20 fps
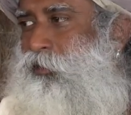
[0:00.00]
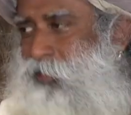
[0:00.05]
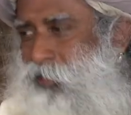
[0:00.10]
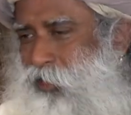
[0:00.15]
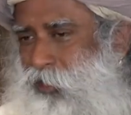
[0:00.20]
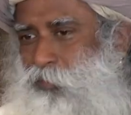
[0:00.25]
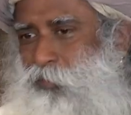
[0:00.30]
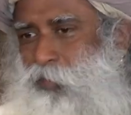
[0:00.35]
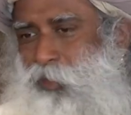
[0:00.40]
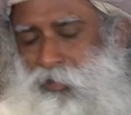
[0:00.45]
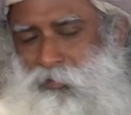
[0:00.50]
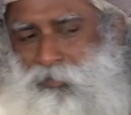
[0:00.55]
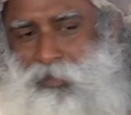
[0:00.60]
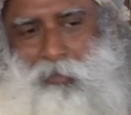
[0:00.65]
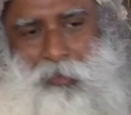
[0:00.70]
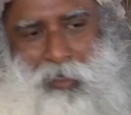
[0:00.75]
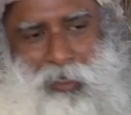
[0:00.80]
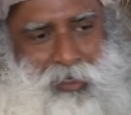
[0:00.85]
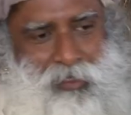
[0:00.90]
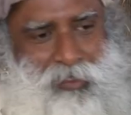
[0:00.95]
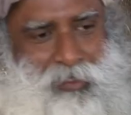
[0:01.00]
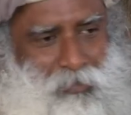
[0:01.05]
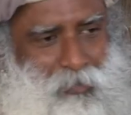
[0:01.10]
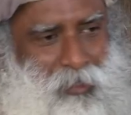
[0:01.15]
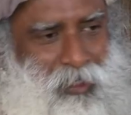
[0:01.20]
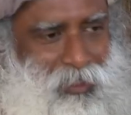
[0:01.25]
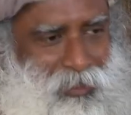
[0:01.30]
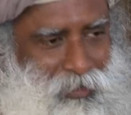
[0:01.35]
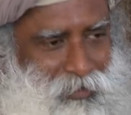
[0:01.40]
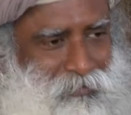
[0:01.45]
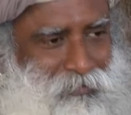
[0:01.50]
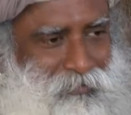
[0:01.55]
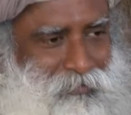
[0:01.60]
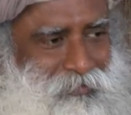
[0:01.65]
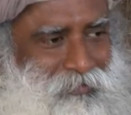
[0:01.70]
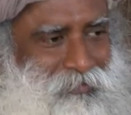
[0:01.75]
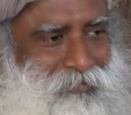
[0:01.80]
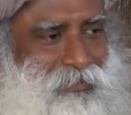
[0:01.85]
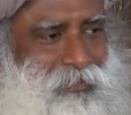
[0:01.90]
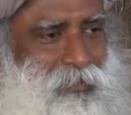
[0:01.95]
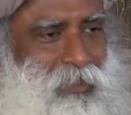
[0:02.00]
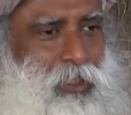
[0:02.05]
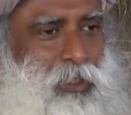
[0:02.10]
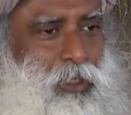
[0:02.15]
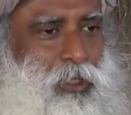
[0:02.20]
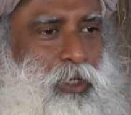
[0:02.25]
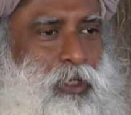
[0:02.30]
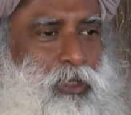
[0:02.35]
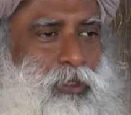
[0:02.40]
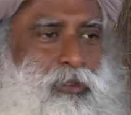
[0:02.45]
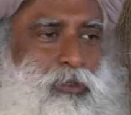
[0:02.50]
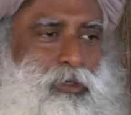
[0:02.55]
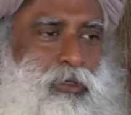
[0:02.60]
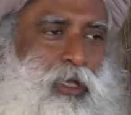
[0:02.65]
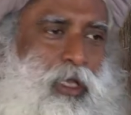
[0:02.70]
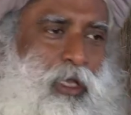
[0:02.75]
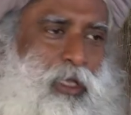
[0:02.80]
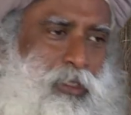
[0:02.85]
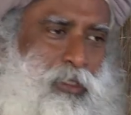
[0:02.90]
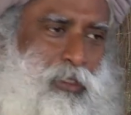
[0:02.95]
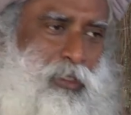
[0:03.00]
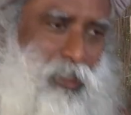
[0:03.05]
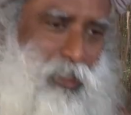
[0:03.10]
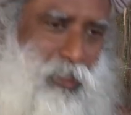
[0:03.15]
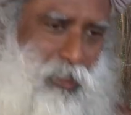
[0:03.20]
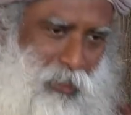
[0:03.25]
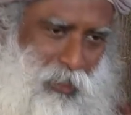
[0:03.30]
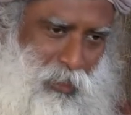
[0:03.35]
each one of them costs money. So I sit